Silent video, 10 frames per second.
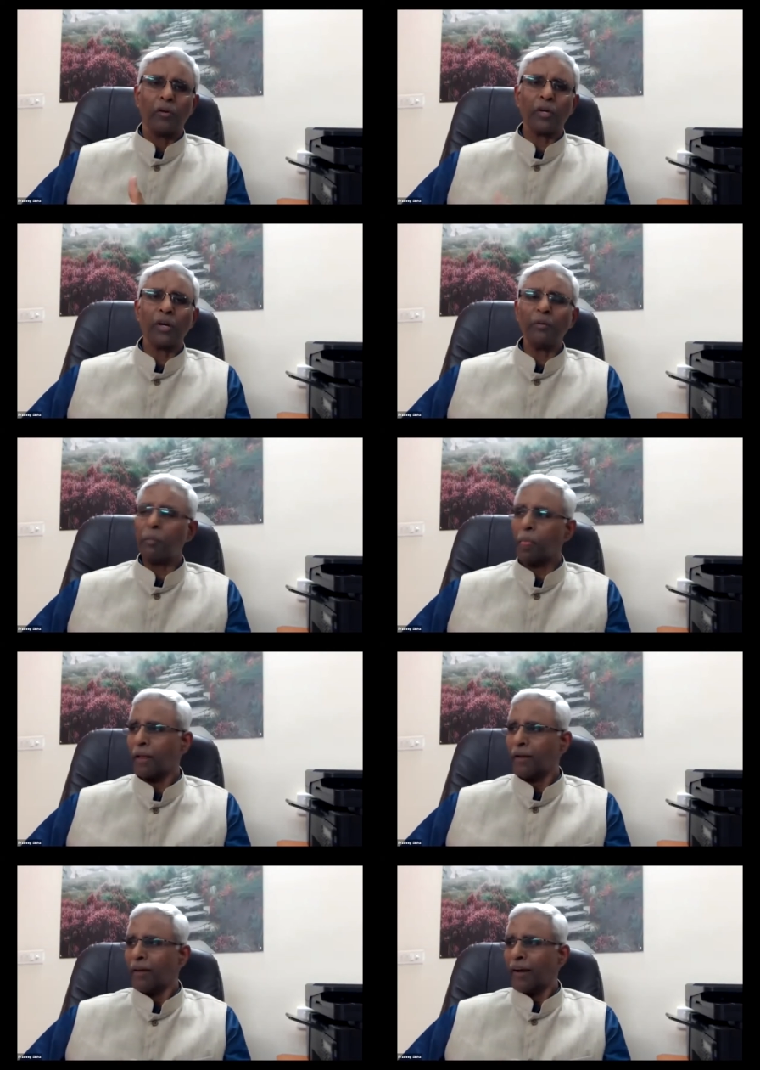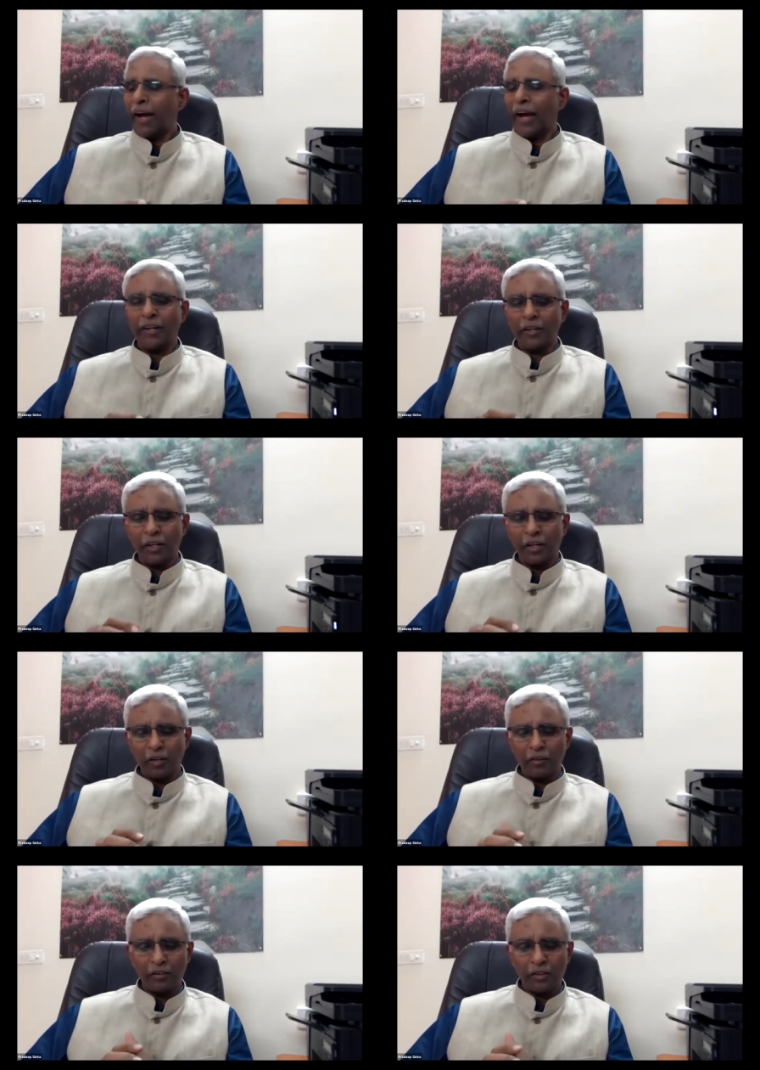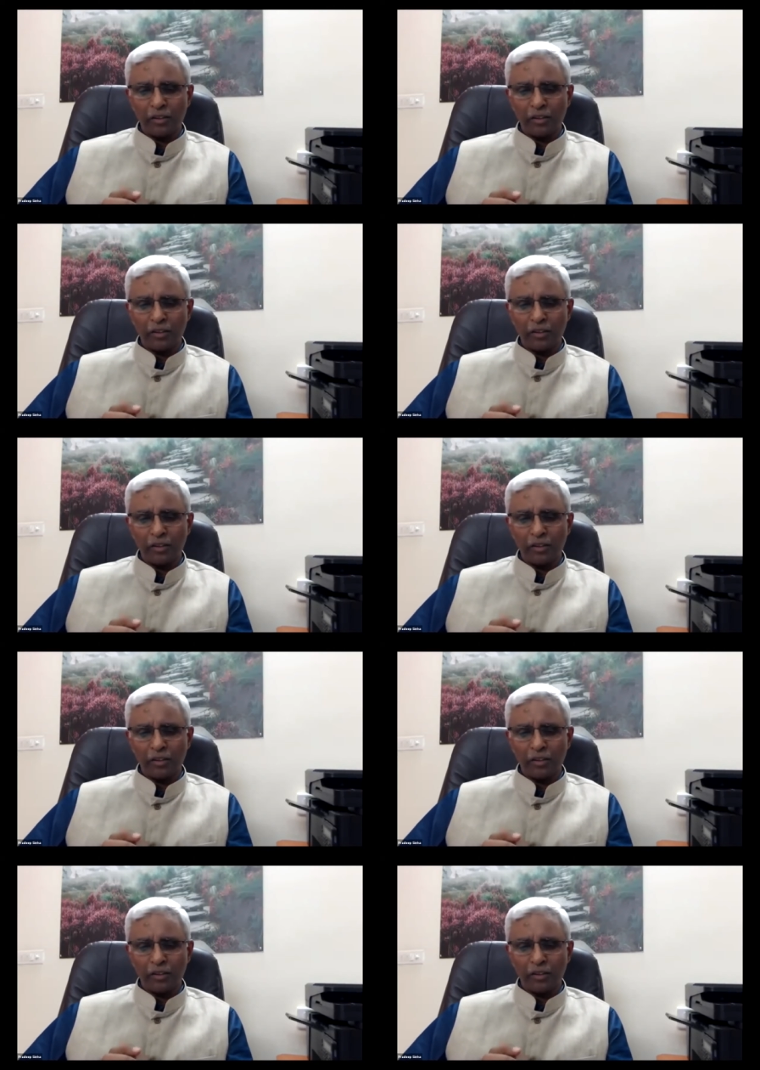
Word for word: Okay. And uh,